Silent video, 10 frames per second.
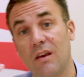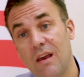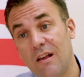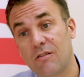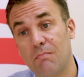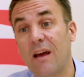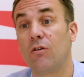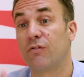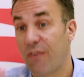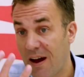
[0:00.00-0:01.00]
it's
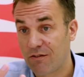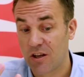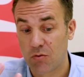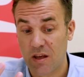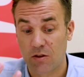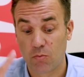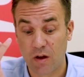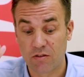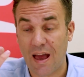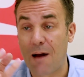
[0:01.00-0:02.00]
-5 degrees,
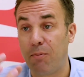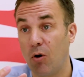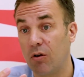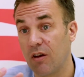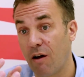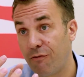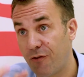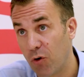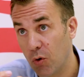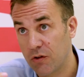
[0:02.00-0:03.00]
once the apples are
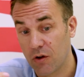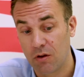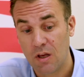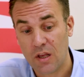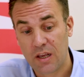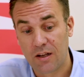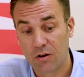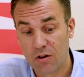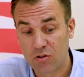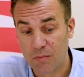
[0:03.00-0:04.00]
frozen. In
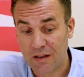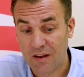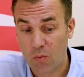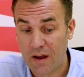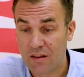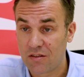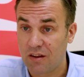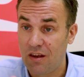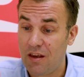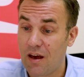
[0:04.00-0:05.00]
order to make the wines,
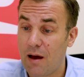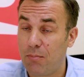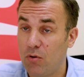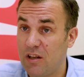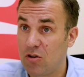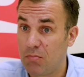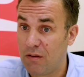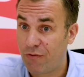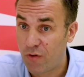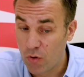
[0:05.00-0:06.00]
the apple need to be
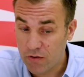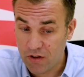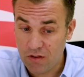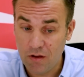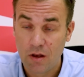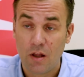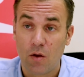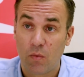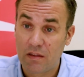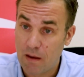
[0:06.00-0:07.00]
frozen
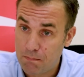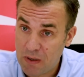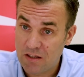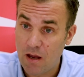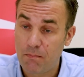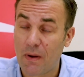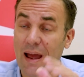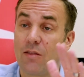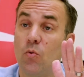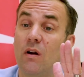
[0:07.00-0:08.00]
when they're picked up
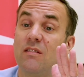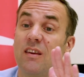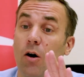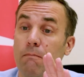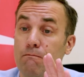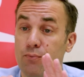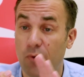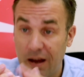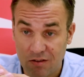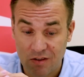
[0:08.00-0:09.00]
and when they are
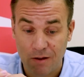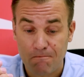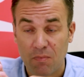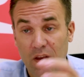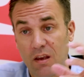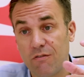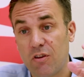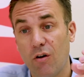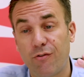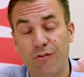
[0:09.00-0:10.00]
pressed. If they
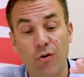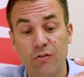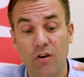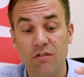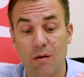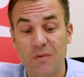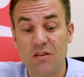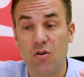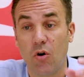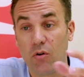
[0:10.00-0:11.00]
are frozen, that means
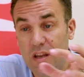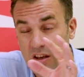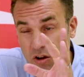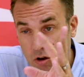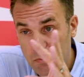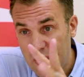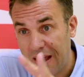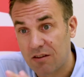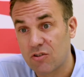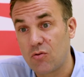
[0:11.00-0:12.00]
you're only going to be
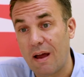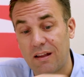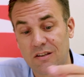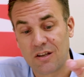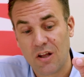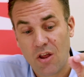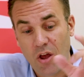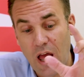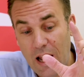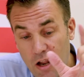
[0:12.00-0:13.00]
extract
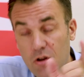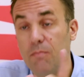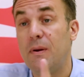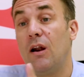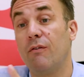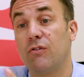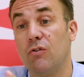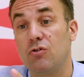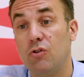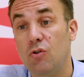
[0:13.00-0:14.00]
a little bit of the
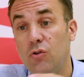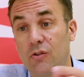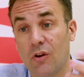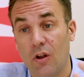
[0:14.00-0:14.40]
juice,